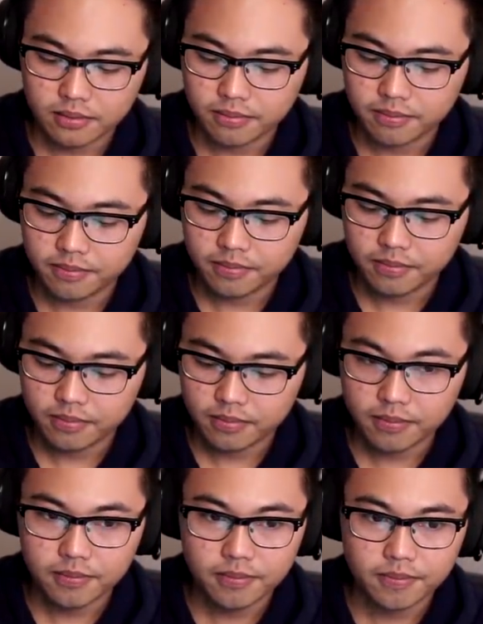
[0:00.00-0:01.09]

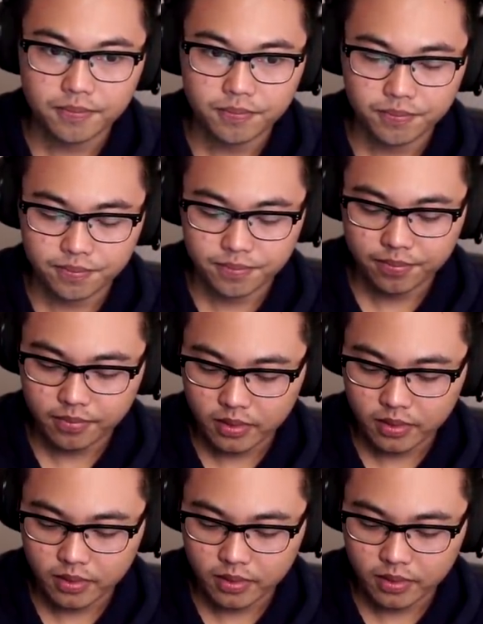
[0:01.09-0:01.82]
(silence)